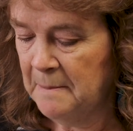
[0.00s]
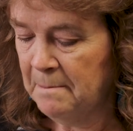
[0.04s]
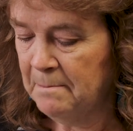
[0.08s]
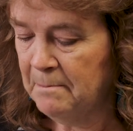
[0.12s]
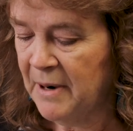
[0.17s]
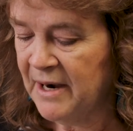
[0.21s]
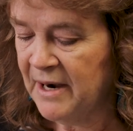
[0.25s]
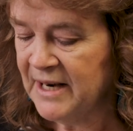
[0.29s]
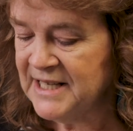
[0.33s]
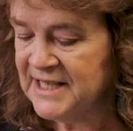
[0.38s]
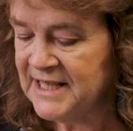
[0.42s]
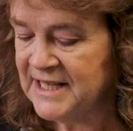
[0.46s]

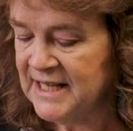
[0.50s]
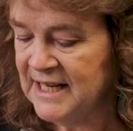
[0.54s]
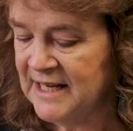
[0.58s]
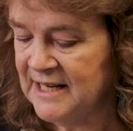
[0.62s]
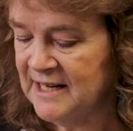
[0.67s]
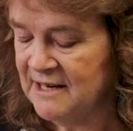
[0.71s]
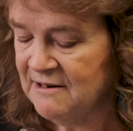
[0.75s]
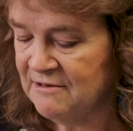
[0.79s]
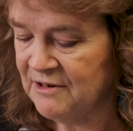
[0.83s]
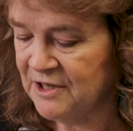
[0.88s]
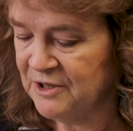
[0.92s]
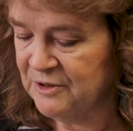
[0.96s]
mighty
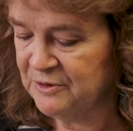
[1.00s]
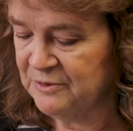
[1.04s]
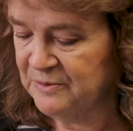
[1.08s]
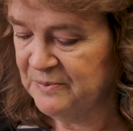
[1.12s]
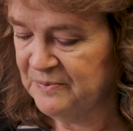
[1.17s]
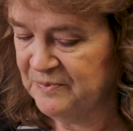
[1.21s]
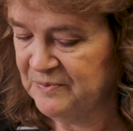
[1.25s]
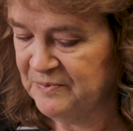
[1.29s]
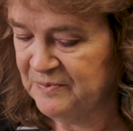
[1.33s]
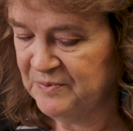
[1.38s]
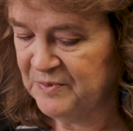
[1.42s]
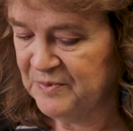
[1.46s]
hero,
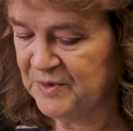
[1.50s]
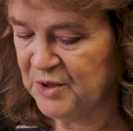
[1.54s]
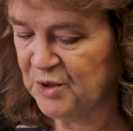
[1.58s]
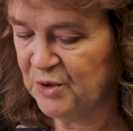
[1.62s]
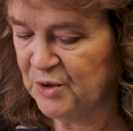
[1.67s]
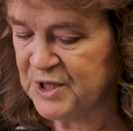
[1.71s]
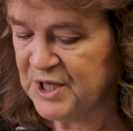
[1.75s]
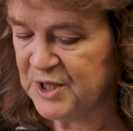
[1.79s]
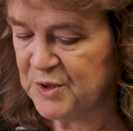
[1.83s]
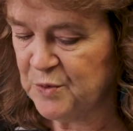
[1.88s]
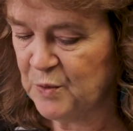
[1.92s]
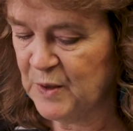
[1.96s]

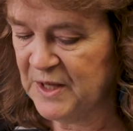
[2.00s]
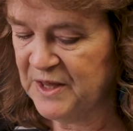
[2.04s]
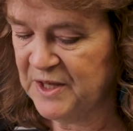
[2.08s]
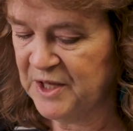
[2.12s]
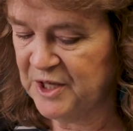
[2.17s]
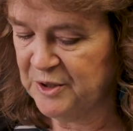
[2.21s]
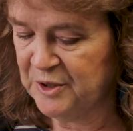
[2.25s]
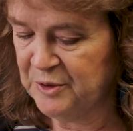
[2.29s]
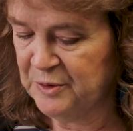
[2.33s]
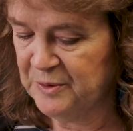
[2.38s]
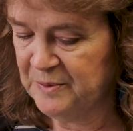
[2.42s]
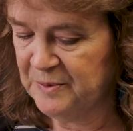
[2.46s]
God is with
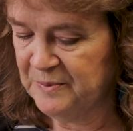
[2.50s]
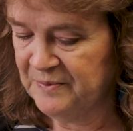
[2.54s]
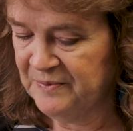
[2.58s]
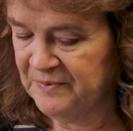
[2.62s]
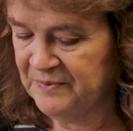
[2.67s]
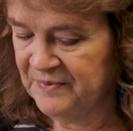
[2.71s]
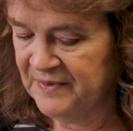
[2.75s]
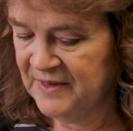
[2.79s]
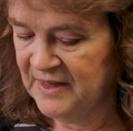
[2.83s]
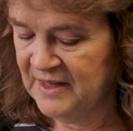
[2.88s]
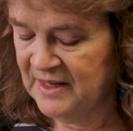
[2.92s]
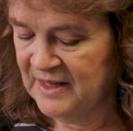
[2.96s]
you.
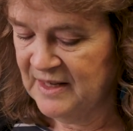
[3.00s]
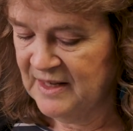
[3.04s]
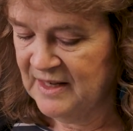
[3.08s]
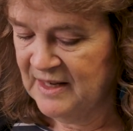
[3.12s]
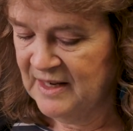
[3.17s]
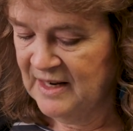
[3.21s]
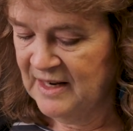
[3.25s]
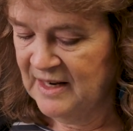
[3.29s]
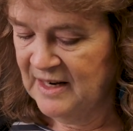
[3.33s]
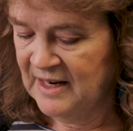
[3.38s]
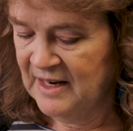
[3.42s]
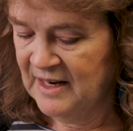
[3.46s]

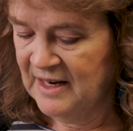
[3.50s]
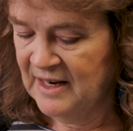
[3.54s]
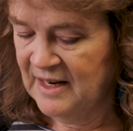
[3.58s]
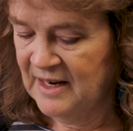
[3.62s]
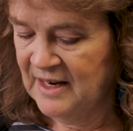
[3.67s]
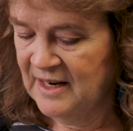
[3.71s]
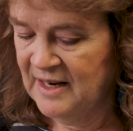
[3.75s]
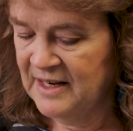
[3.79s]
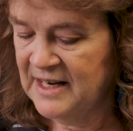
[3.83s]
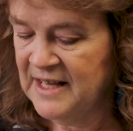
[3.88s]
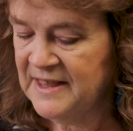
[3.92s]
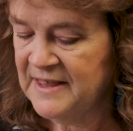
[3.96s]

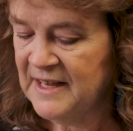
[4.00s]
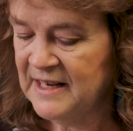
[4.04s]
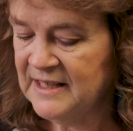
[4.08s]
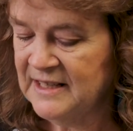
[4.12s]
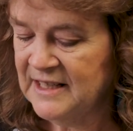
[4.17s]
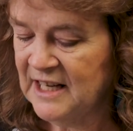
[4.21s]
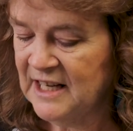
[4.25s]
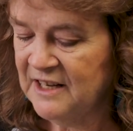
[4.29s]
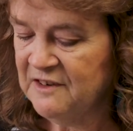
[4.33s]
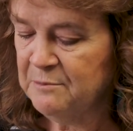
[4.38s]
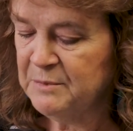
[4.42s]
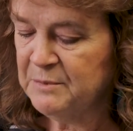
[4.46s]
And he then
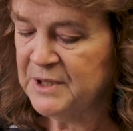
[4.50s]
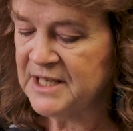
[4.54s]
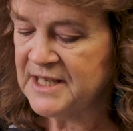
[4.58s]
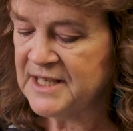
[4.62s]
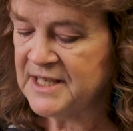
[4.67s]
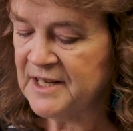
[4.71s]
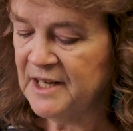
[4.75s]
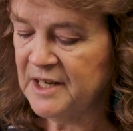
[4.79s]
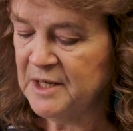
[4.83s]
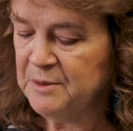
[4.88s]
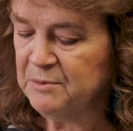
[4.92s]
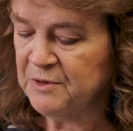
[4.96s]
gave him an
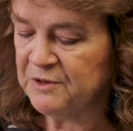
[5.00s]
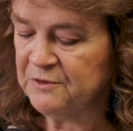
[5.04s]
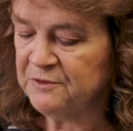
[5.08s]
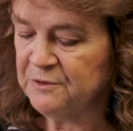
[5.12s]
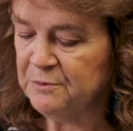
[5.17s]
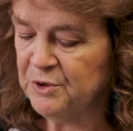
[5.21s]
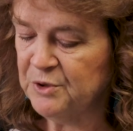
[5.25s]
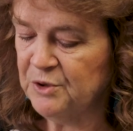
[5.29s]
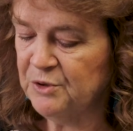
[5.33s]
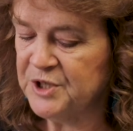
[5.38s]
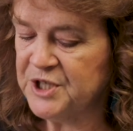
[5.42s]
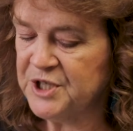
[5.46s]
assignment
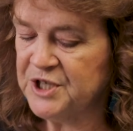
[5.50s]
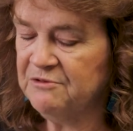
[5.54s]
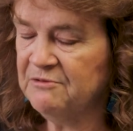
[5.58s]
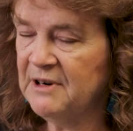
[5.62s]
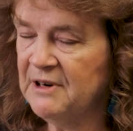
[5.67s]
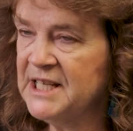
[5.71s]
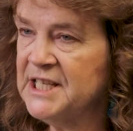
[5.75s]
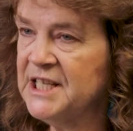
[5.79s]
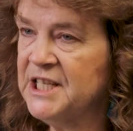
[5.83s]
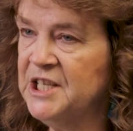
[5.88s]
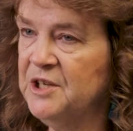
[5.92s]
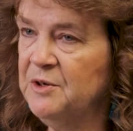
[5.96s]
from God to
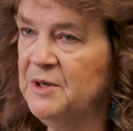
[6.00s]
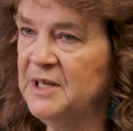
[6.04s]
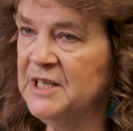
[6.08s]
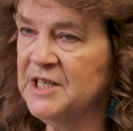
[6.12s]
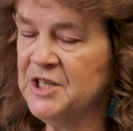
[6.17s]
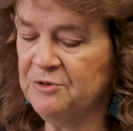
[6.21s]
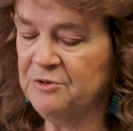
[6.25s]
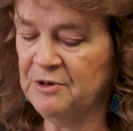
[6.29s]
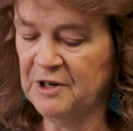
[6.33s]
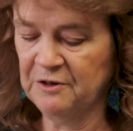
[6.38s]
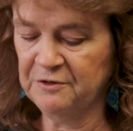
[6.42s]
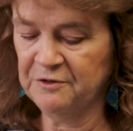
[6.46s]
rescue
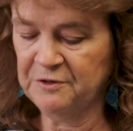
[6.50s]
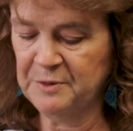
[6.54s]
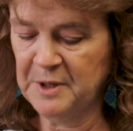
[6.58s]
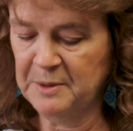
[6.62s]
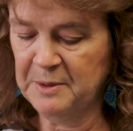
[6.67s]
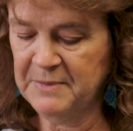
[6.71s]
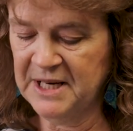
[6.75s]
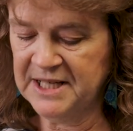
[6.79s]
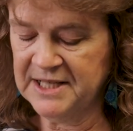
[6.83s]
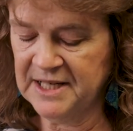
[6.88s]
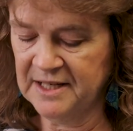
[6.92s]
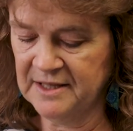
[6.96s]
Israel from the
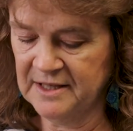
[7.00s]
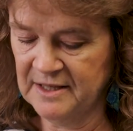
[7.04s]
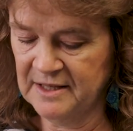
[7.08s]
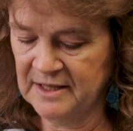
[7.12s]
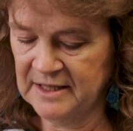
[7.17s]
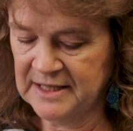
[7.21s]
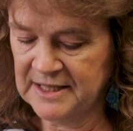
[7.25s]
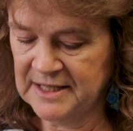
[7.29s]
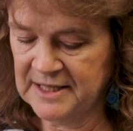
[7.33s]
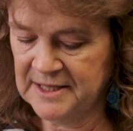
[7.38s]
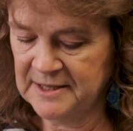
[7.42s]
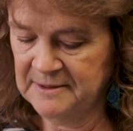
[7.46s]

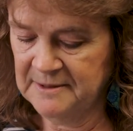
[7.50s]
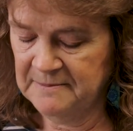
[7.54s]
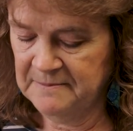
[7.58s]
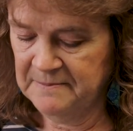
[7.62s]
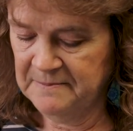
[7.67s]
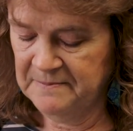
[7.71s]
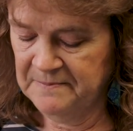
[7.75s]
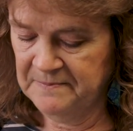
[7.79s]
Midianites.